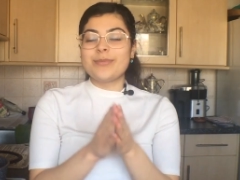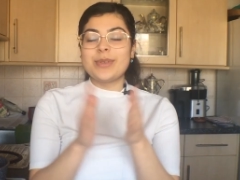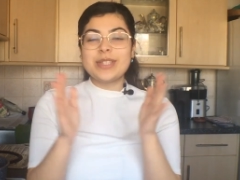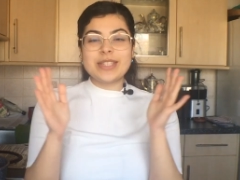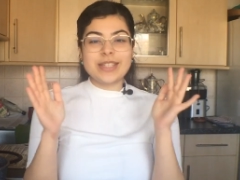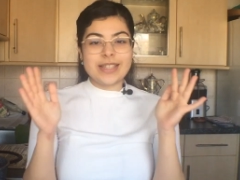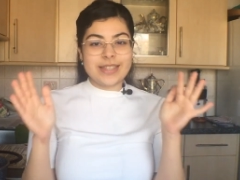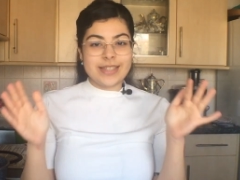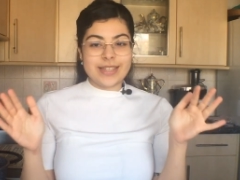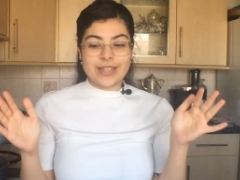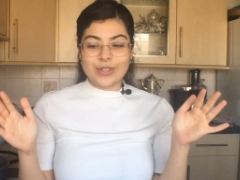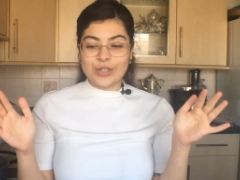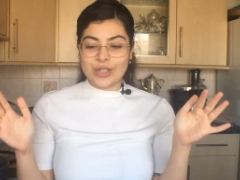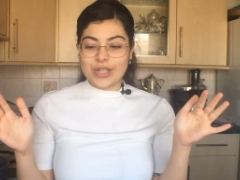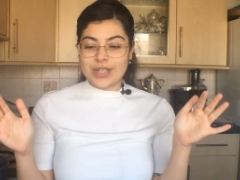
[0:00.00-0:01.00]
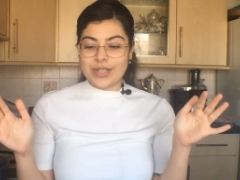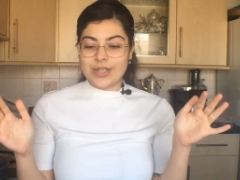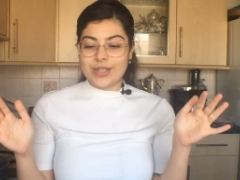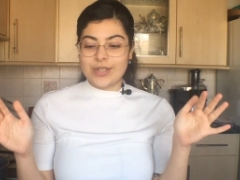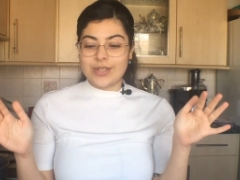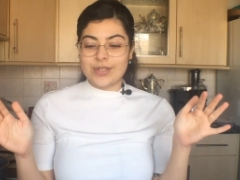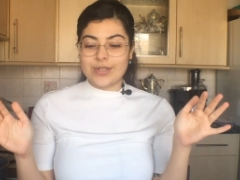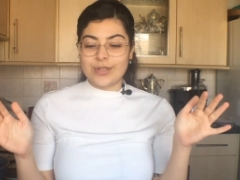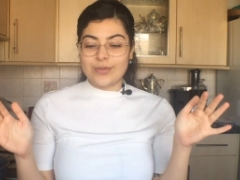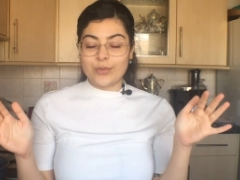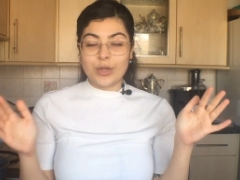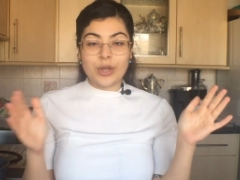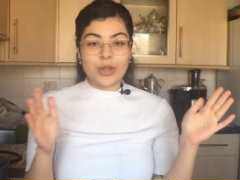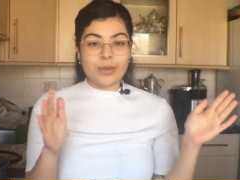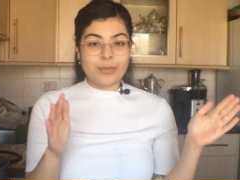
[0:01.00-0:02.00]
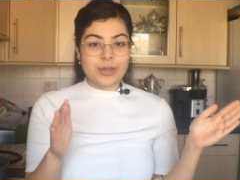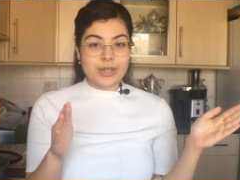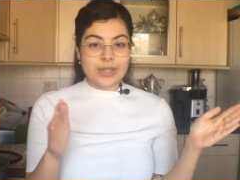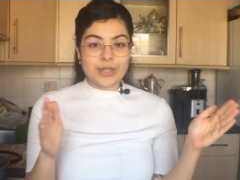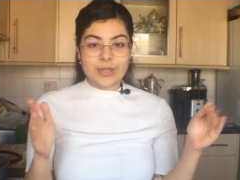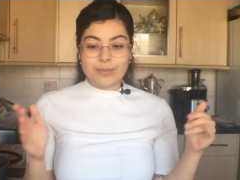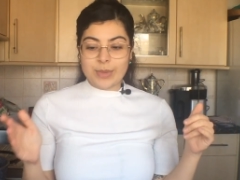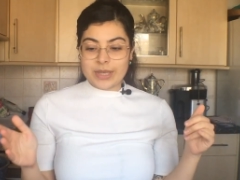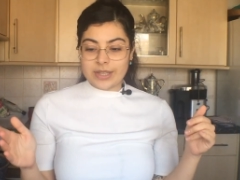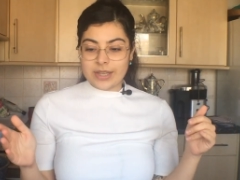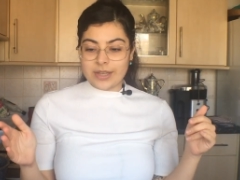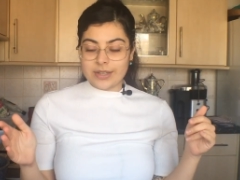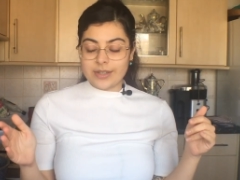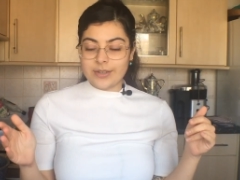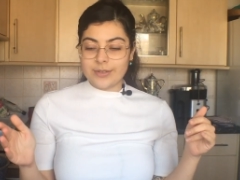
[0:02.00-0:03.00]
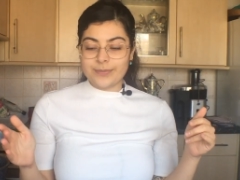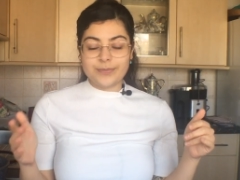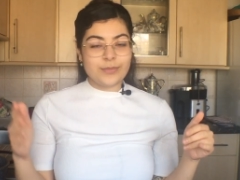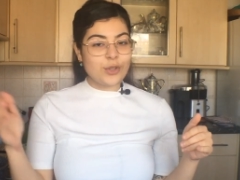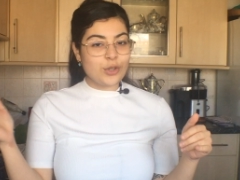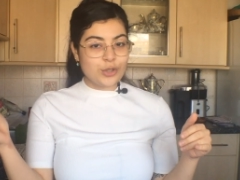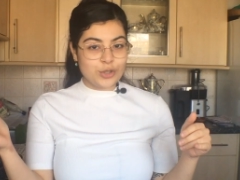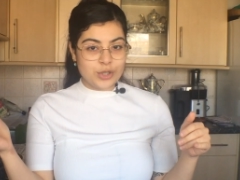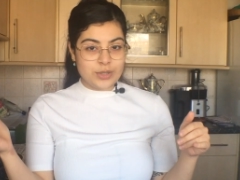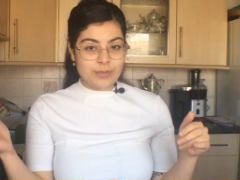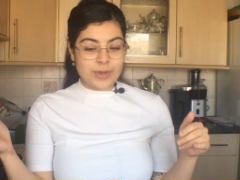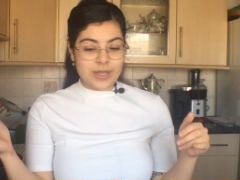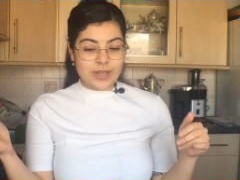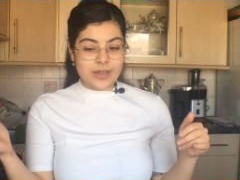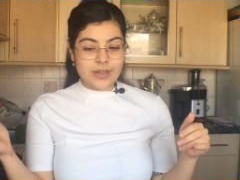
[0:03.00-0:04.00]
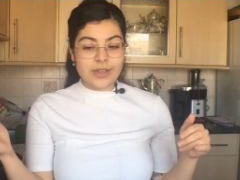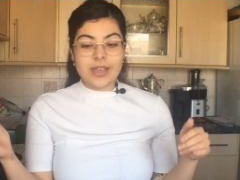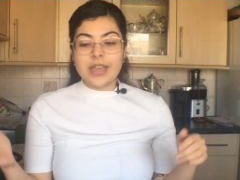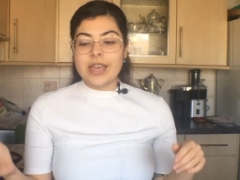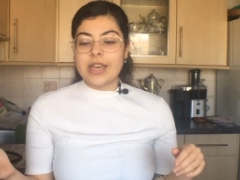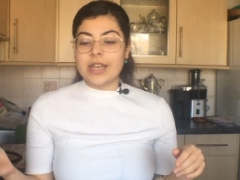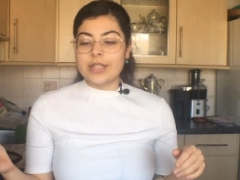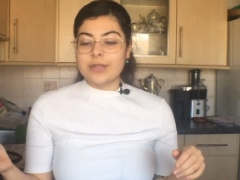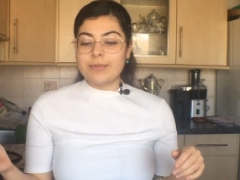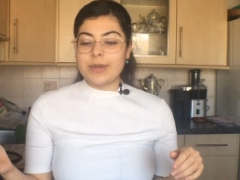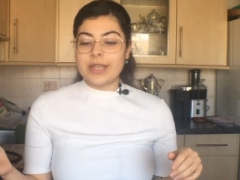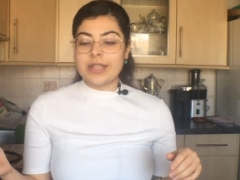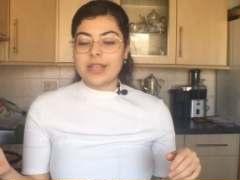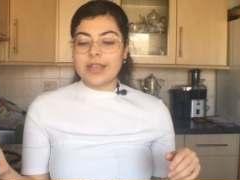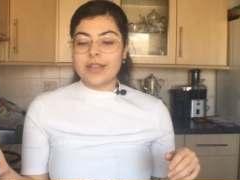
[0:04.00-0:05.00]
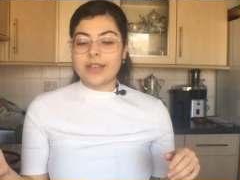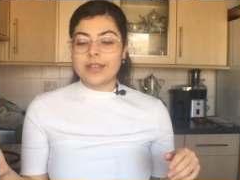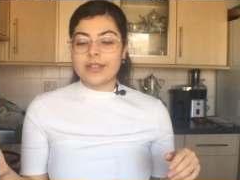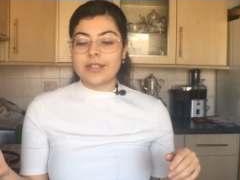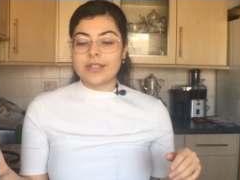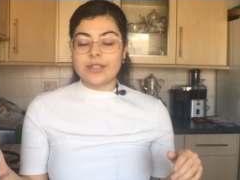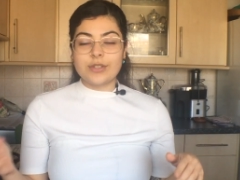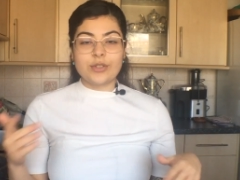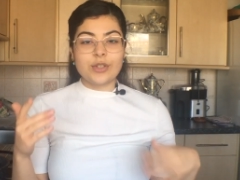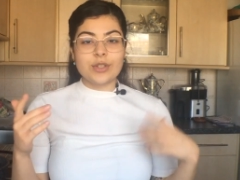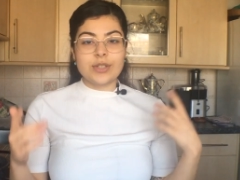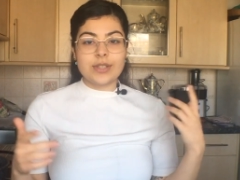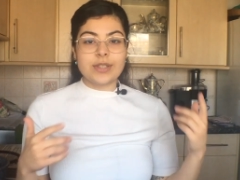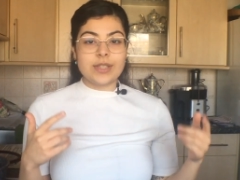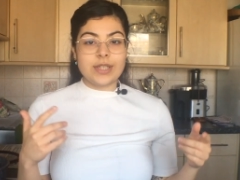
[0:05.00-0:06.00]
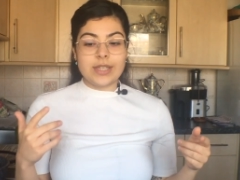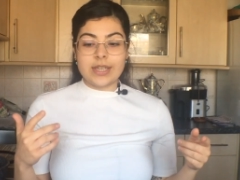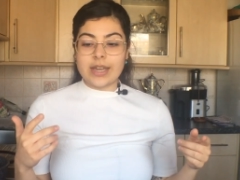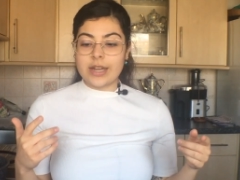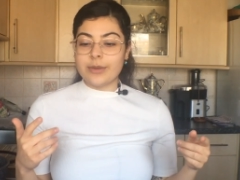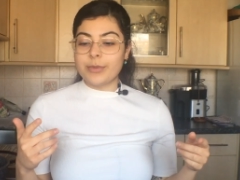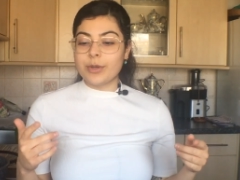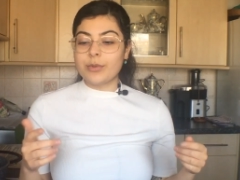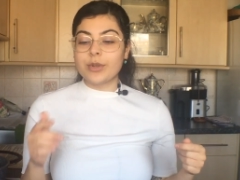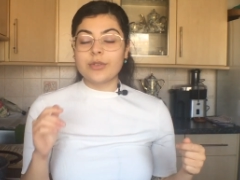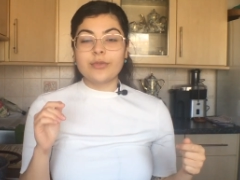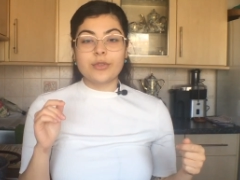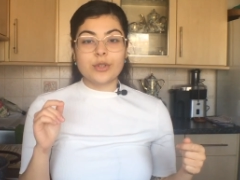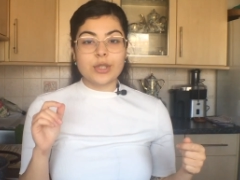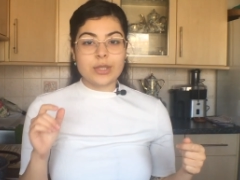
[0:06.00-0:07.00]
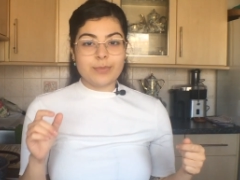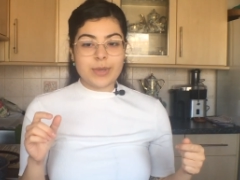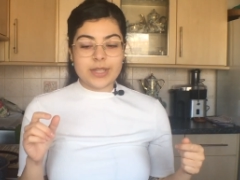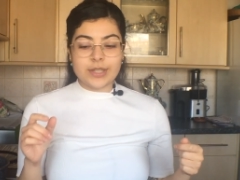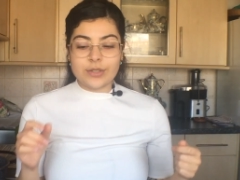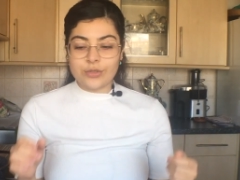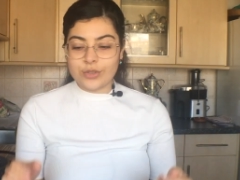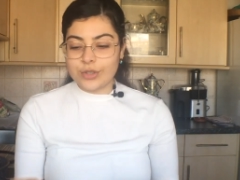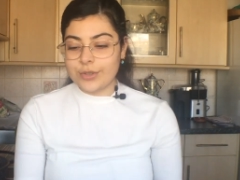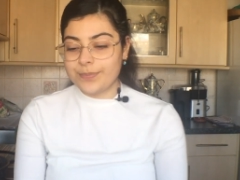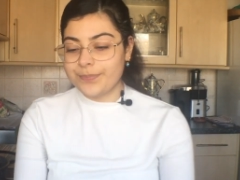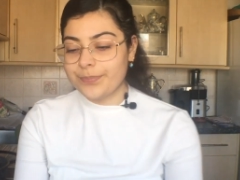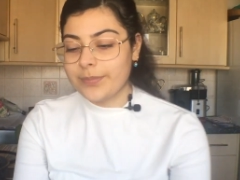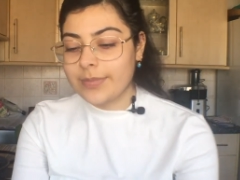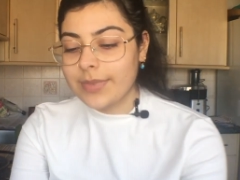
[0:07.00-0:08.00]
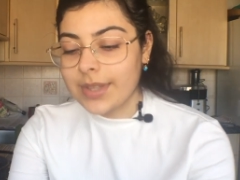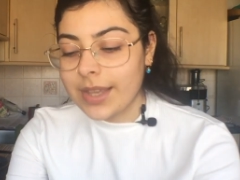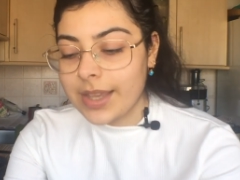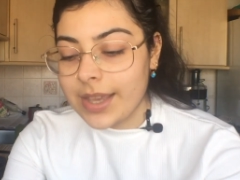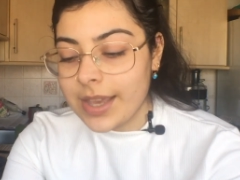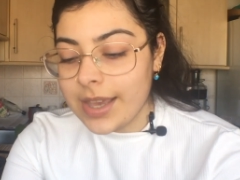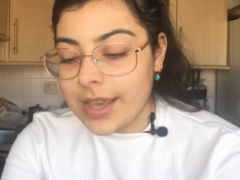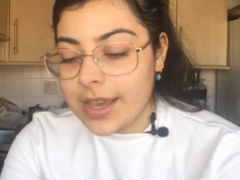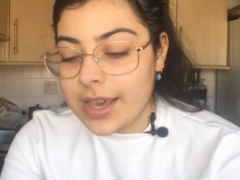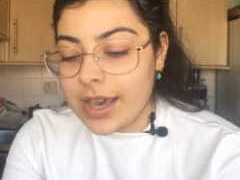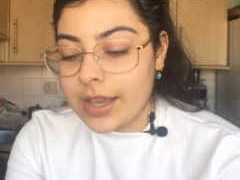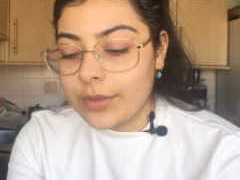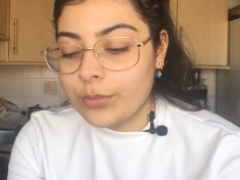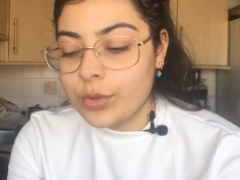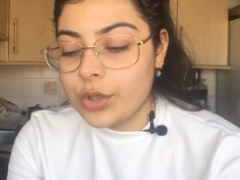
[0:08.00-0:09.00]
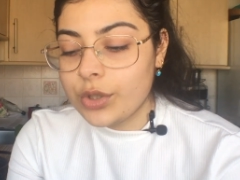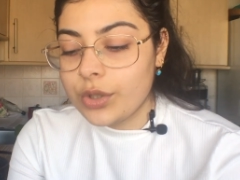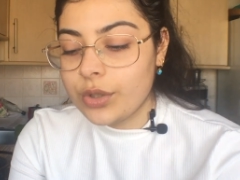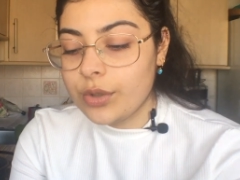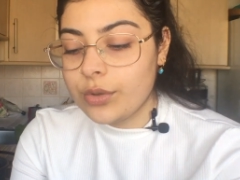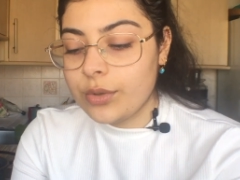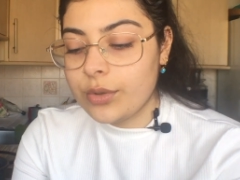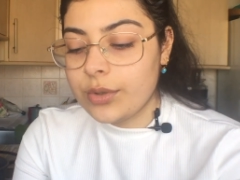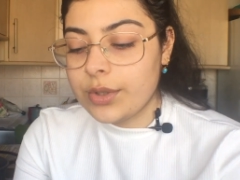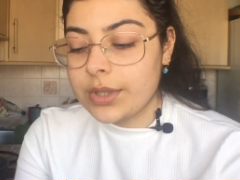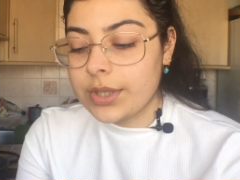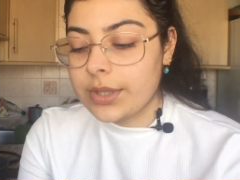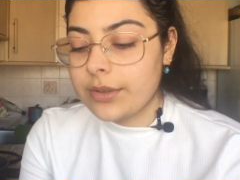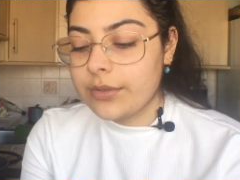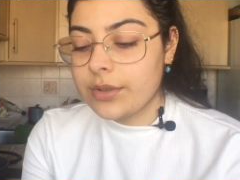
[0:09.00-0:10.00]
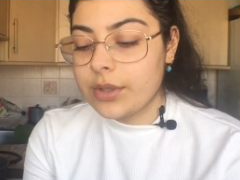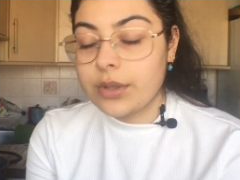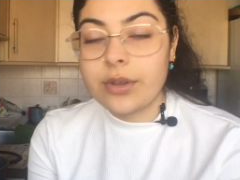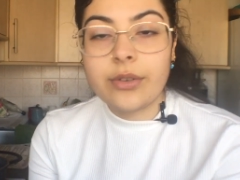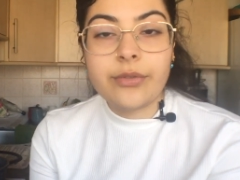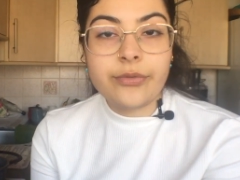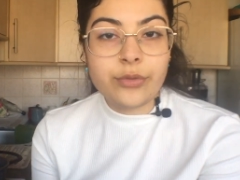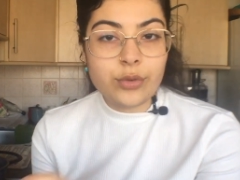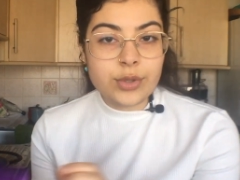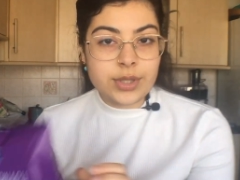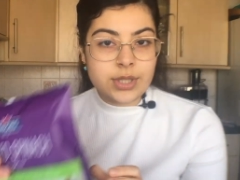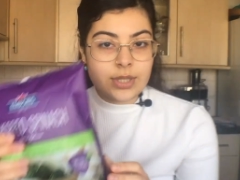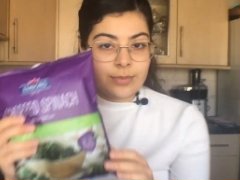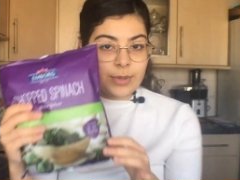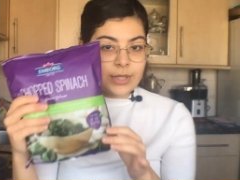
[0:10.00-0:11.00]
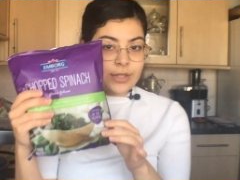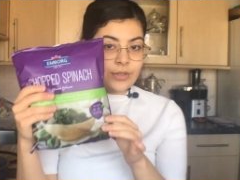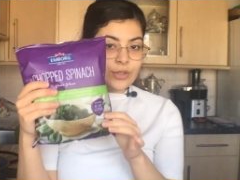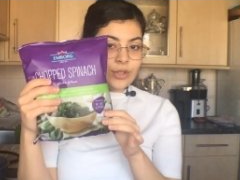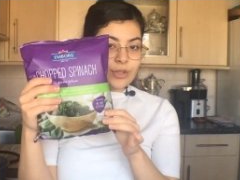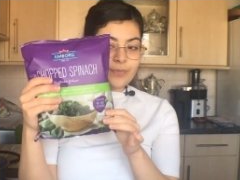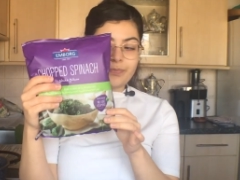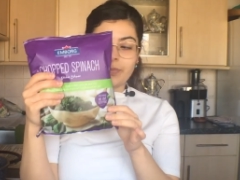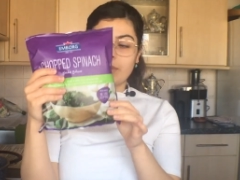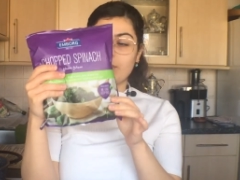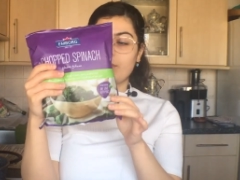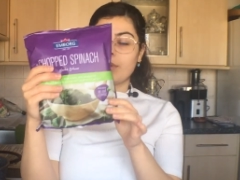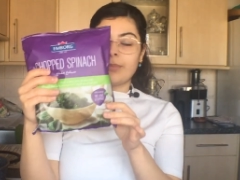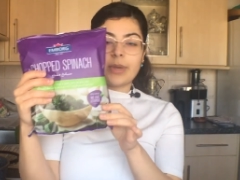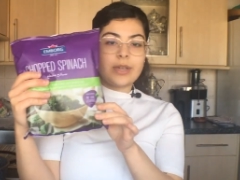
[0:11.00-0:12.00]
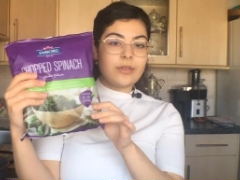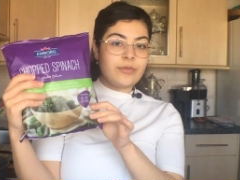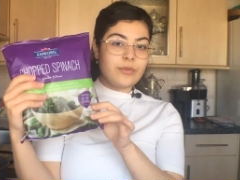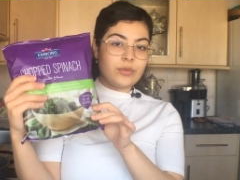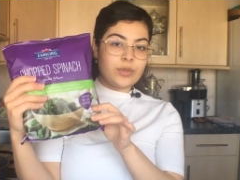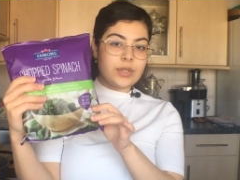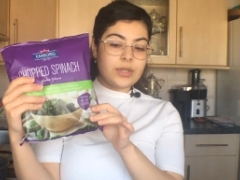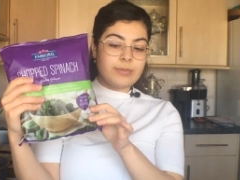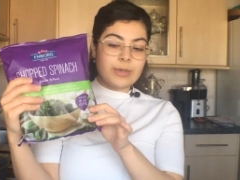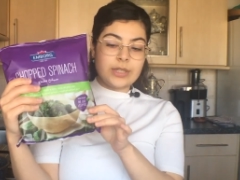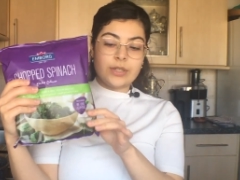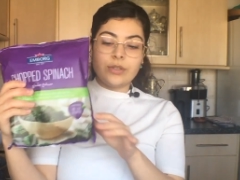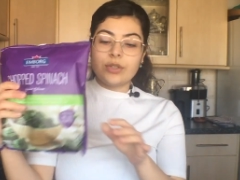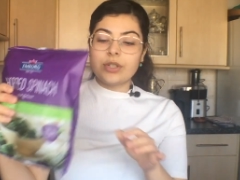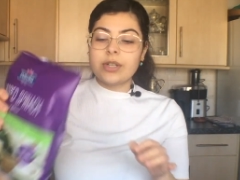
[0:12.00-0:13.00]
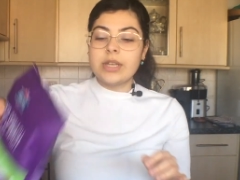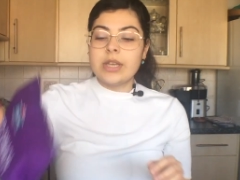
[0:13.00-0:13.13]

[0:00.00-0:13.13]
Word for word: Basically, uh, the dish is, we call it marqat sabanikh, or just sabanikh, and sabanikh is just the Arabic word for spinach, and we just use frozen spinach, one bag of frozen spinach.